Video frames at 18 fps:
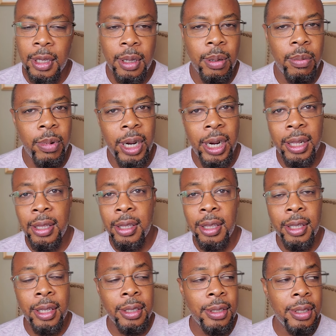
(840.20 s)
One other
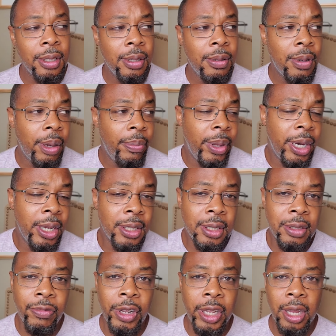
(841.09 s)
thing too, I mean, this
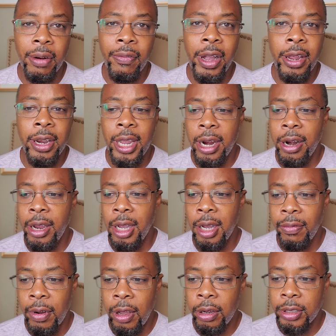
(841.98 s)
is really around the area
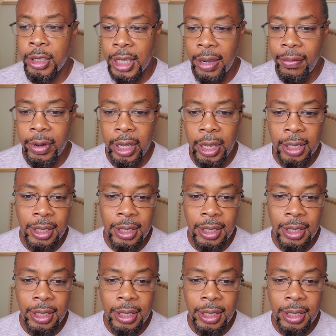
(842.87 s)
of longevity.